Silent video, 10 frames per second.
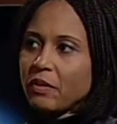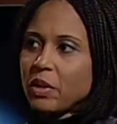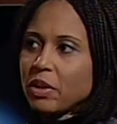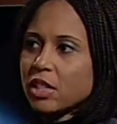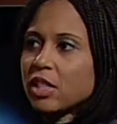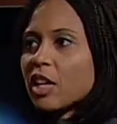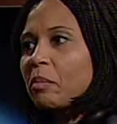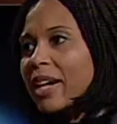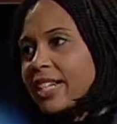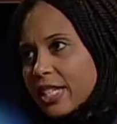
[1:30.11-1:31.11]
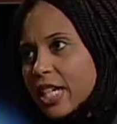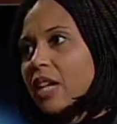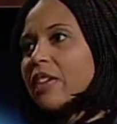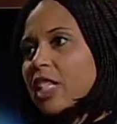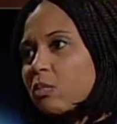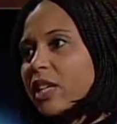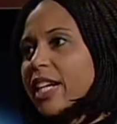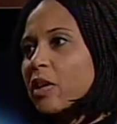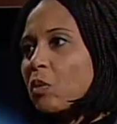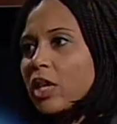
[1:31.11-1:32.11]
if you could start by just kind of
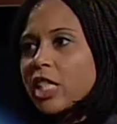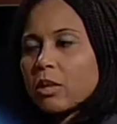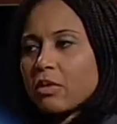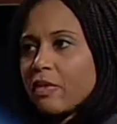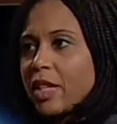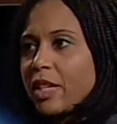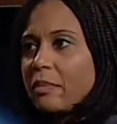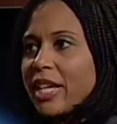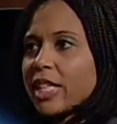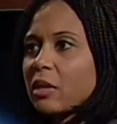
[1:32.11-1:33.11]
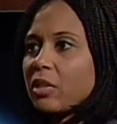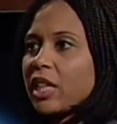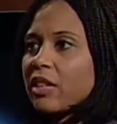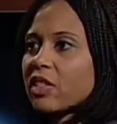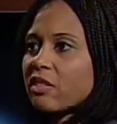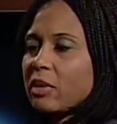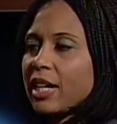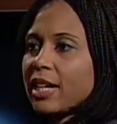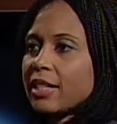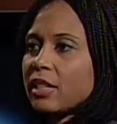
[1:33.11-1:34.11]
explaining what some of the basic beliefs of
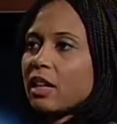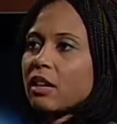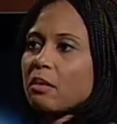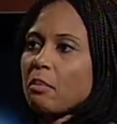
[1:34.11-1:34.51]
Baha'is are.